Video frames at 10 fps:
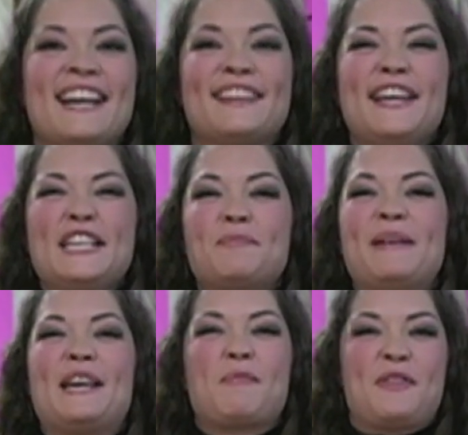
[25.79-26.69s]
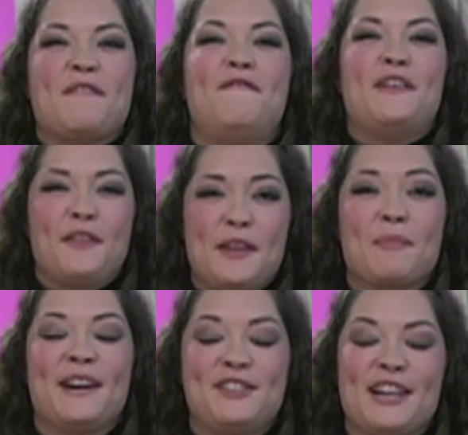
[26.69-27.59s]
Let us begin with the filthy
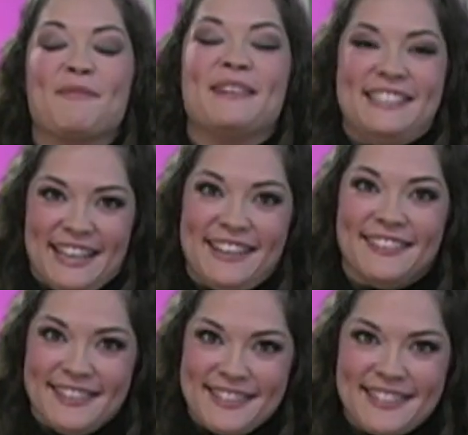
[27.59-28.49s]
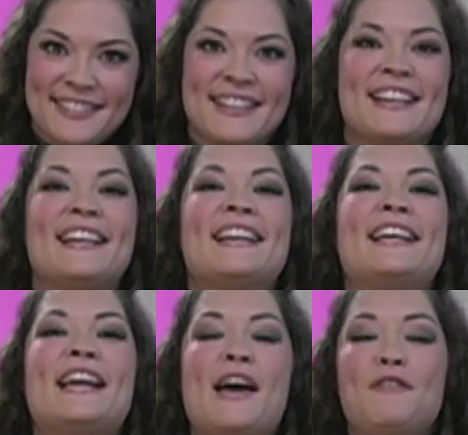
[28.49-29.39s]
rich and ridiculous.
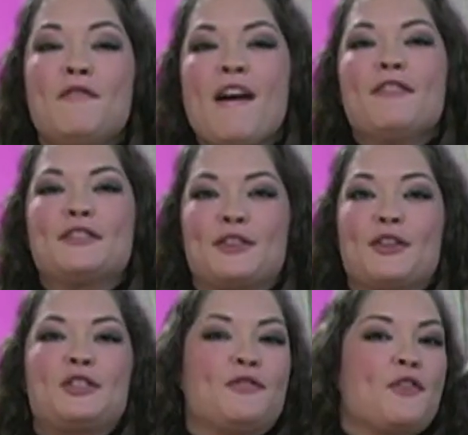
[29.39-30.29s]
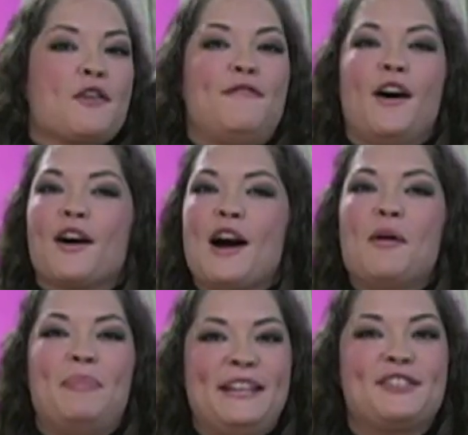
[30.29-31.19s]
If you've ever searched for a
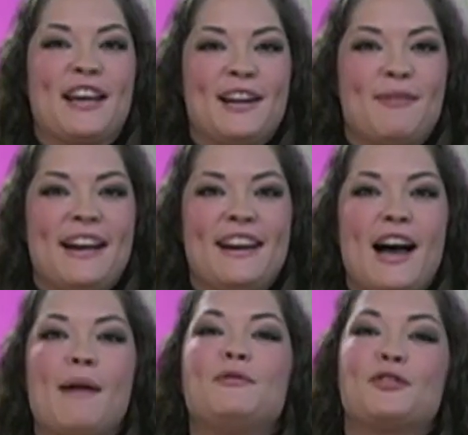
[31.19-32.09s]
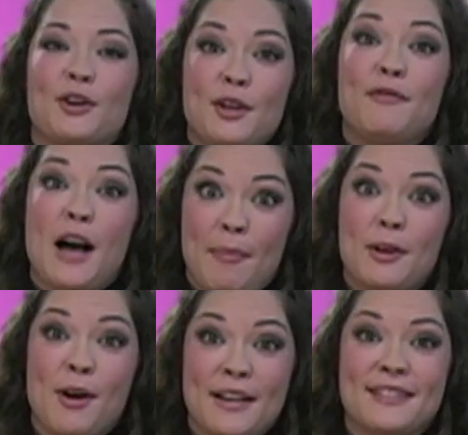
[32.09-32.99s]
far-out beach getaway, I'm sure you've come
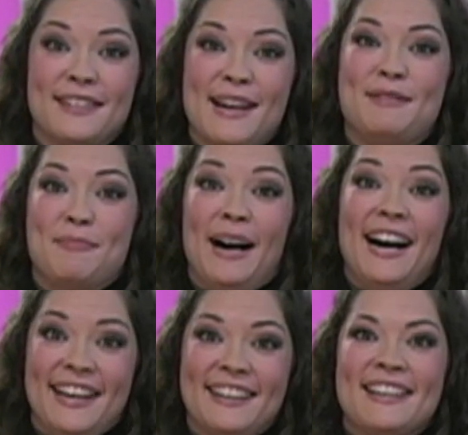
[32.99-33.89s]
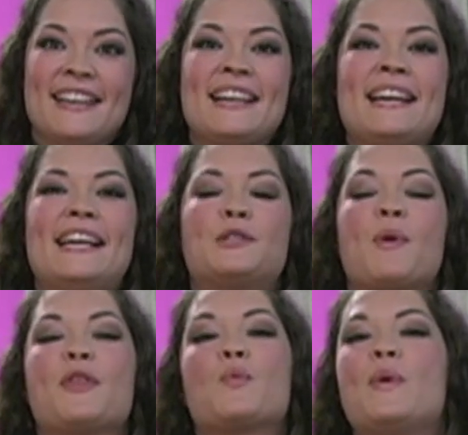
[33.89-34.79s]
across the name Dubai. It's
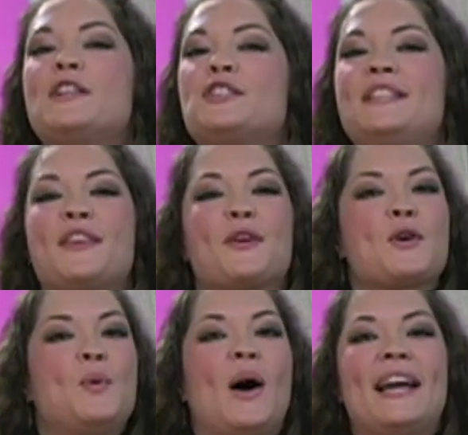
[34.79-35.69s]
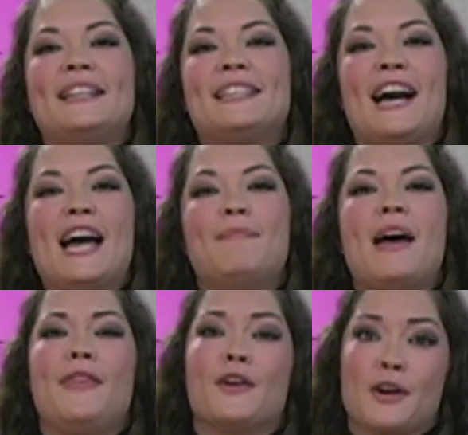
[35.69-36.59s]
where the rich seek their quiet time
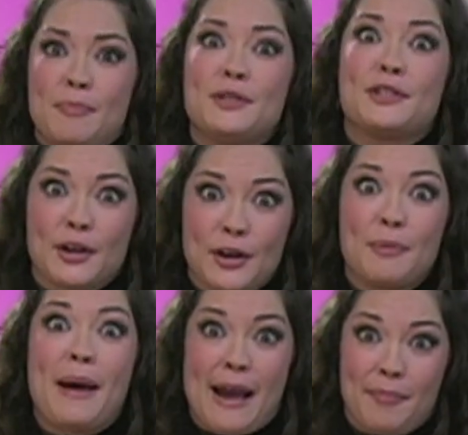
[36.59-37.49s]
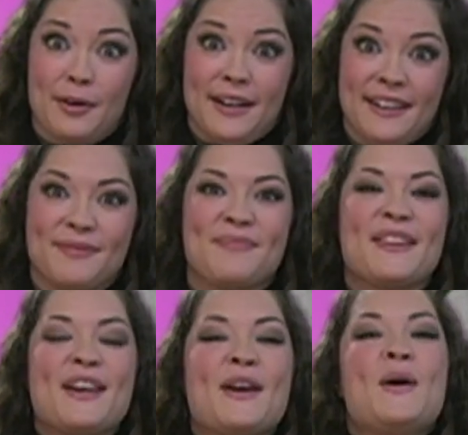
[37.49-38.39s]
and their absurd pampering.
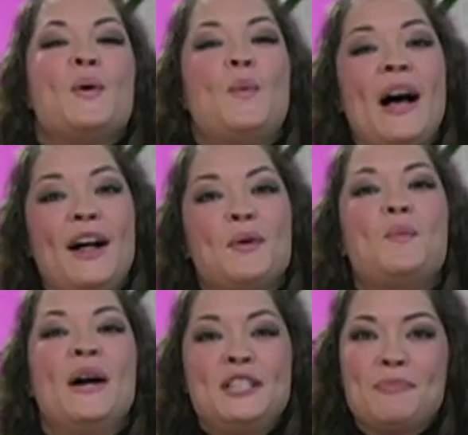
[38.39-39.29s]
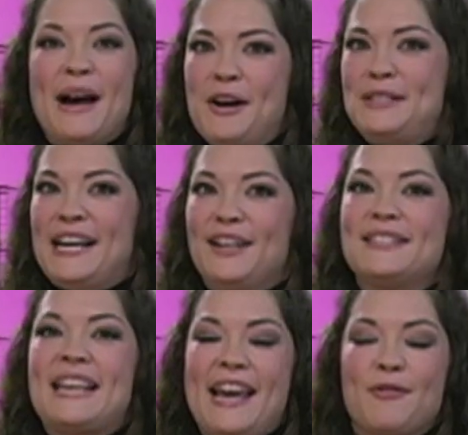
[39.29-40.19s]
Well, one Dubai hotel
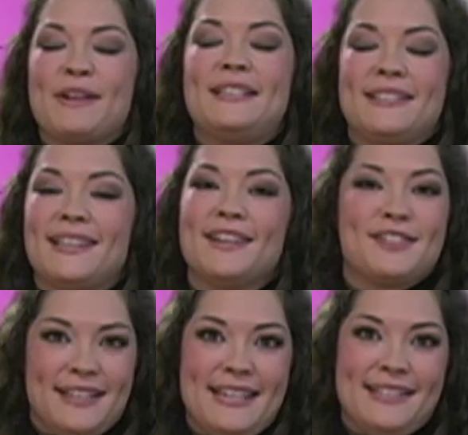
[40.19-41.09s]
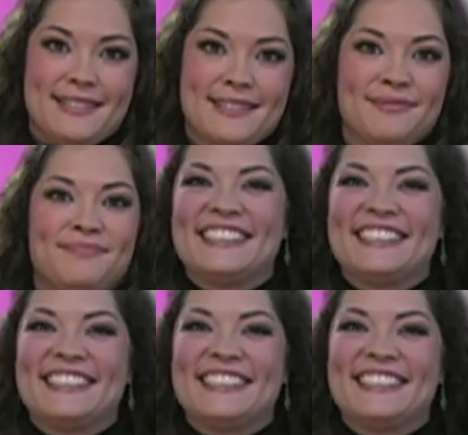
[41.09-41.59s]
is catering to such needs.